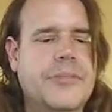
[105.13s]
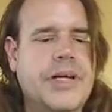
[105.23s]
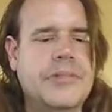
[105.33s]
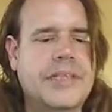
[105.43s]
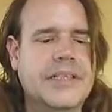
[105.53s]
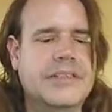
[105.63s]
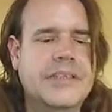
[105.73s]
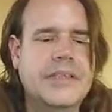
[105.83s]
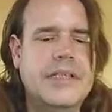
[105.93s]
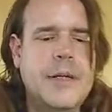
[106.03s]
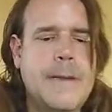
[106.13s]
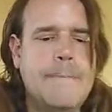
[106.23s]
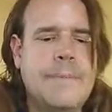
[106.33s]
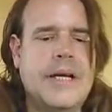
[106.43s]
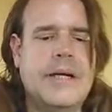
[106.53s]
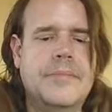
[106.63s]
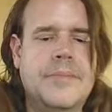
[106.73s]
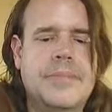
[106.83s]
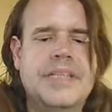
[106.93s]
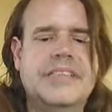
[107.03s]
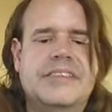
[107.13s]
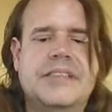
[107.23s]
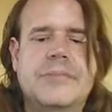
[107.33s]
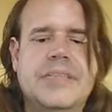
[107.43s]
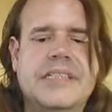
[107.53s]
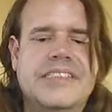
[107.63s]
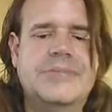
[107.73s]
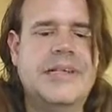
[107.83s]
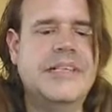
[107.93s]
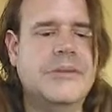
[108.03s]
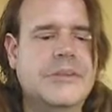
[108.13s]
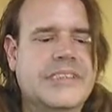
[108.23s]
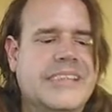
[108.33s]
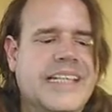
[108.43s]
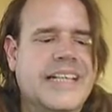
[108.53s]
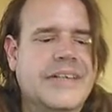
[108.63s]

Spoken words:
The biggest dark money spender was the NRA Institute